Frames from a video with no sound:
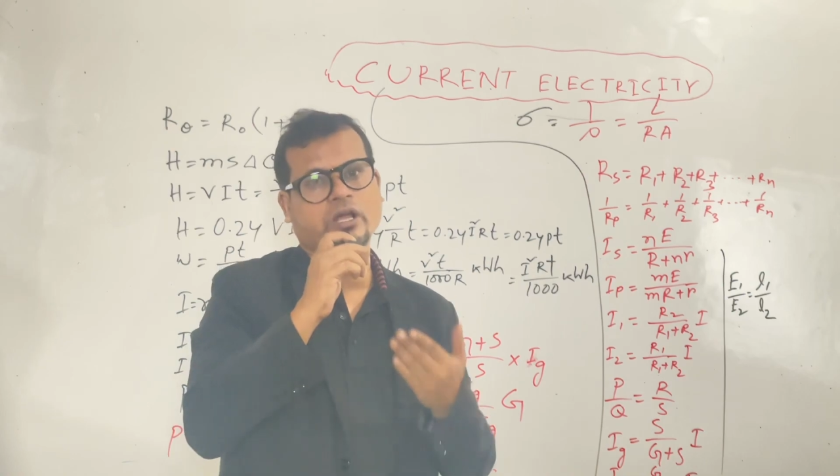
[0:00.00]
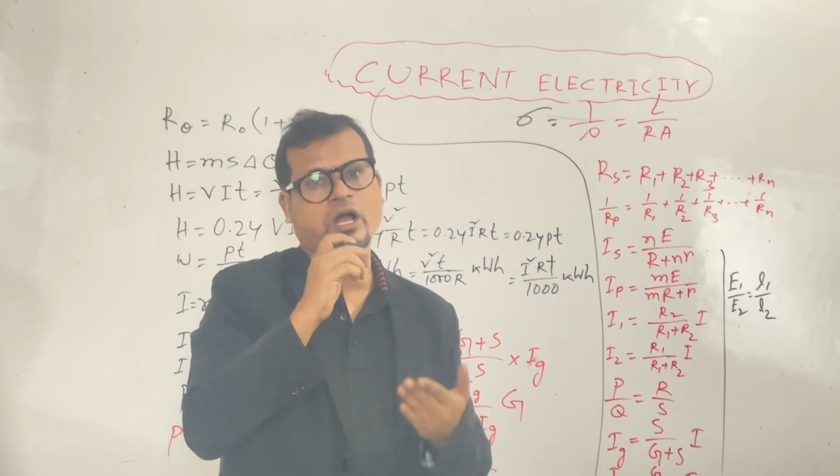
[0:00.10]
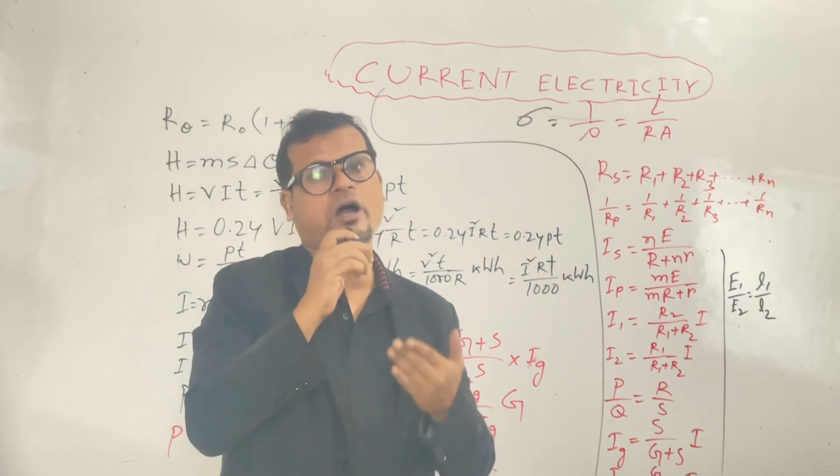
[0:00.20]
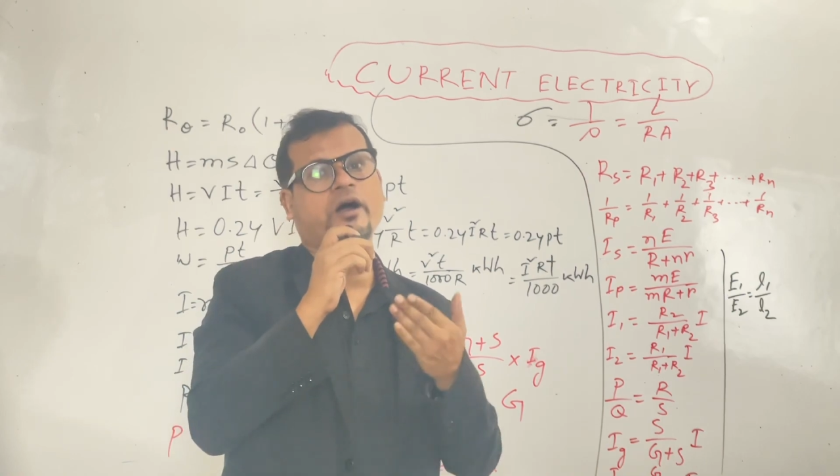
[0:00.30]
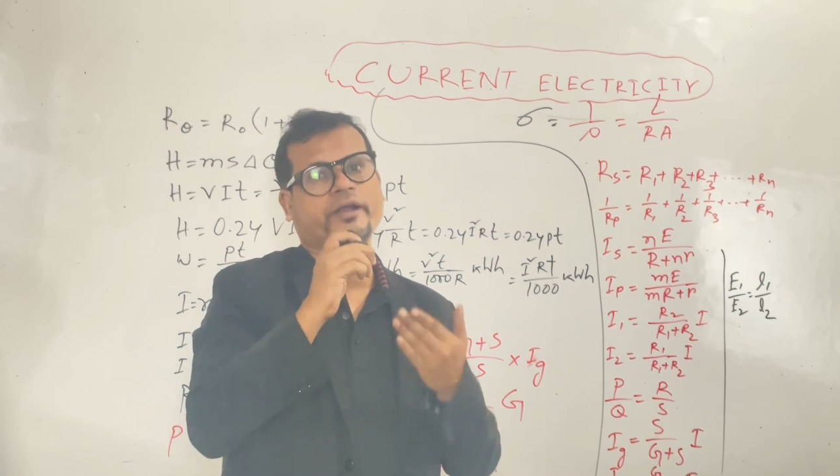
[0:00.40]

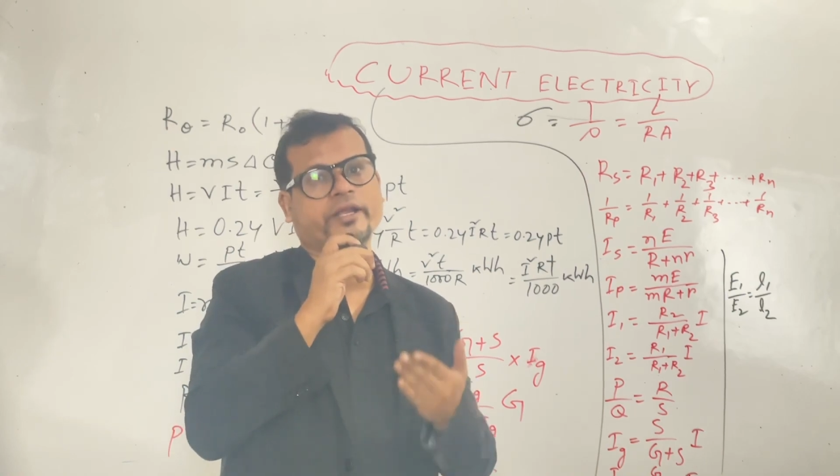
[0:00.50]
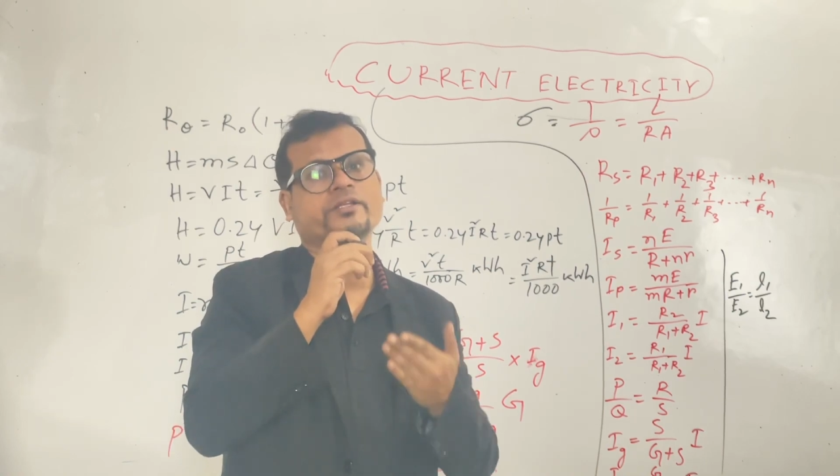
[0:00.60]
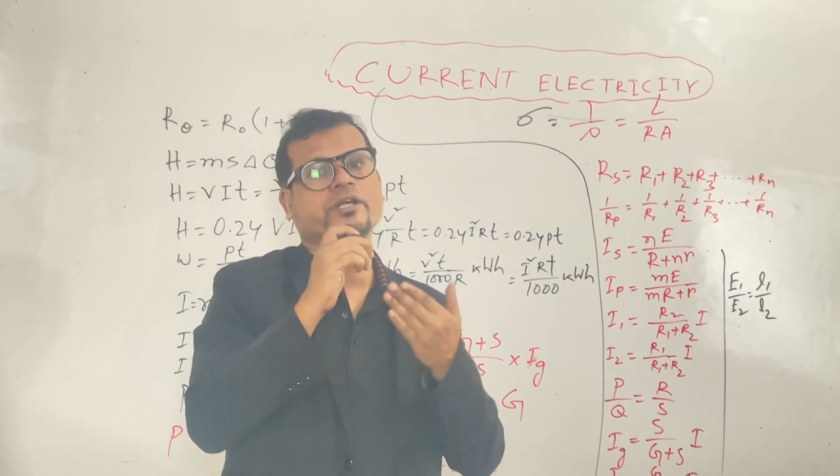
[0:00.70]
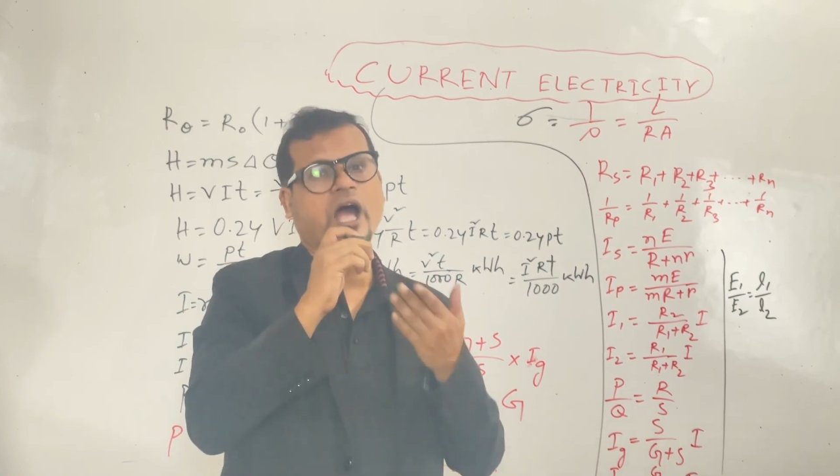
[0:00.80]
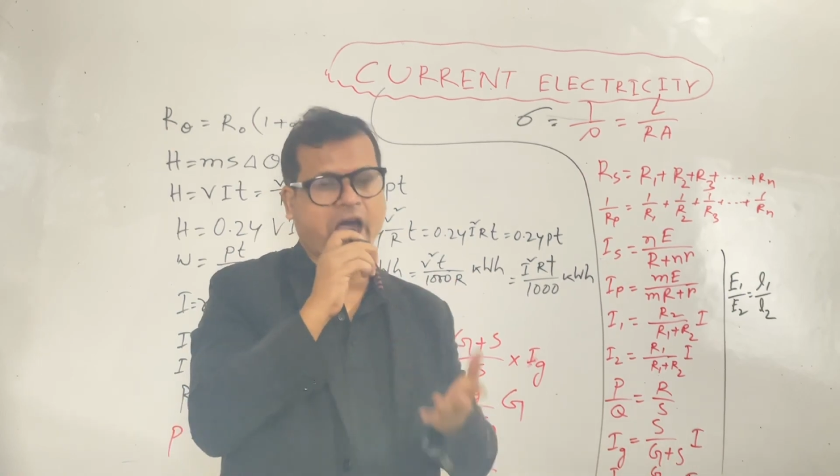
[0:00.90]

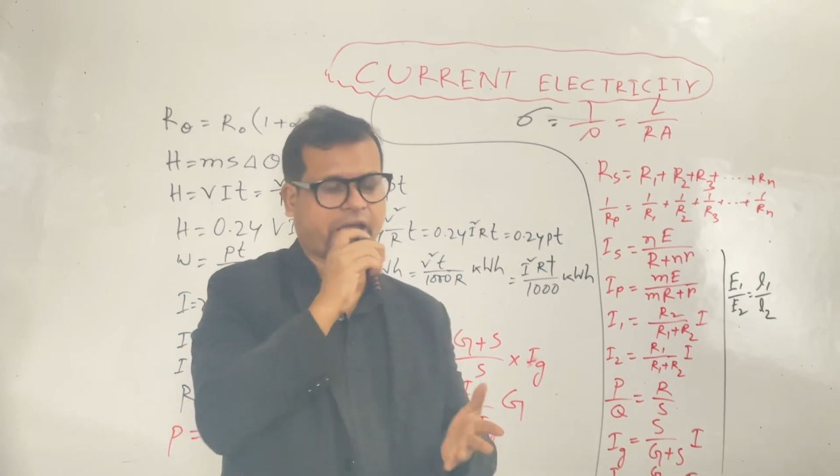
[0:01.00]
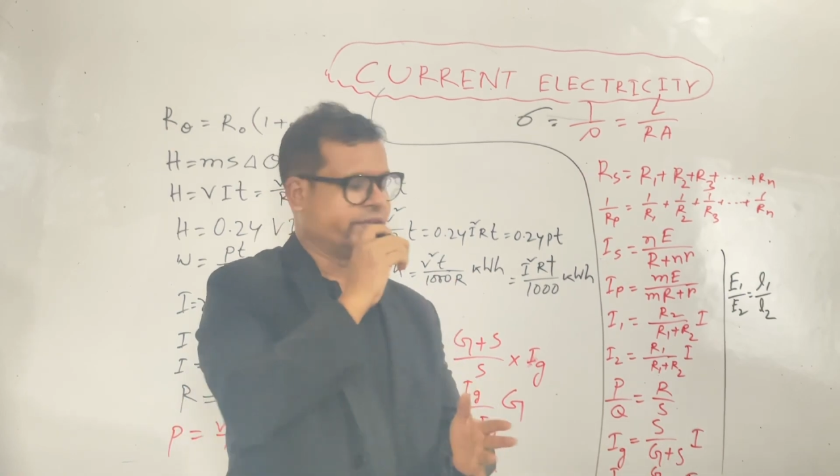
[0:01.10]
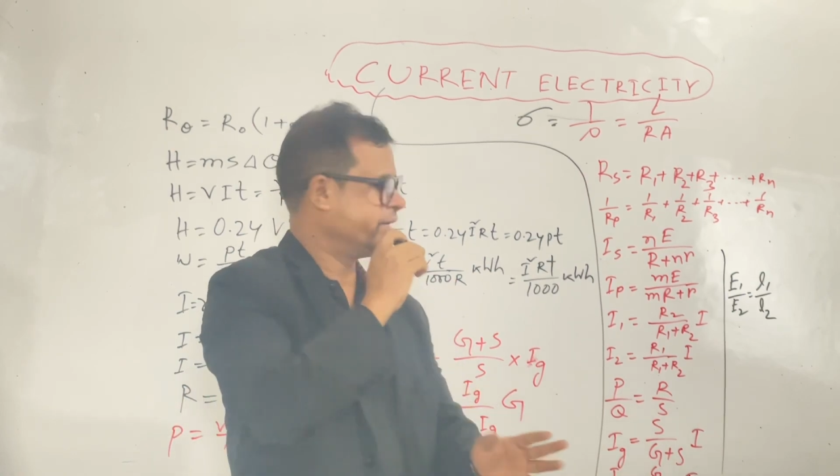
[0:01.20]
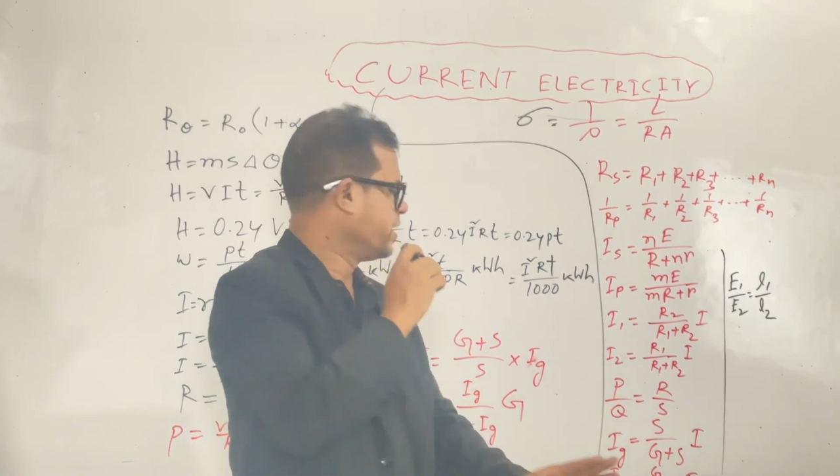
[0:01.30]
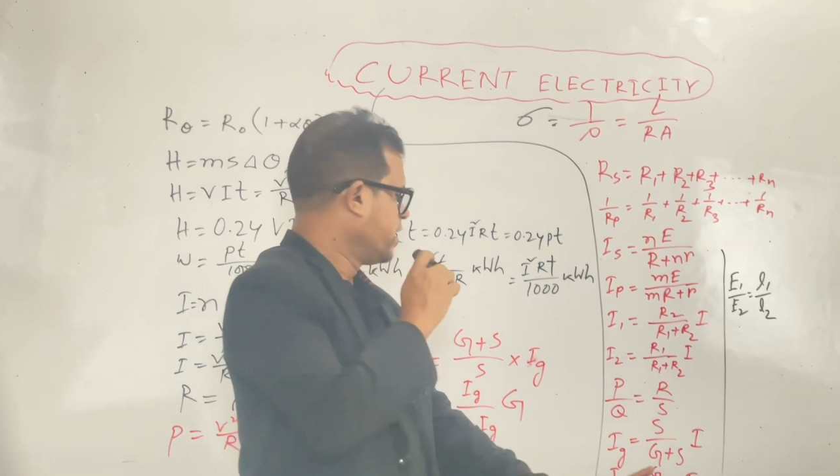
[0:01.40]
current I.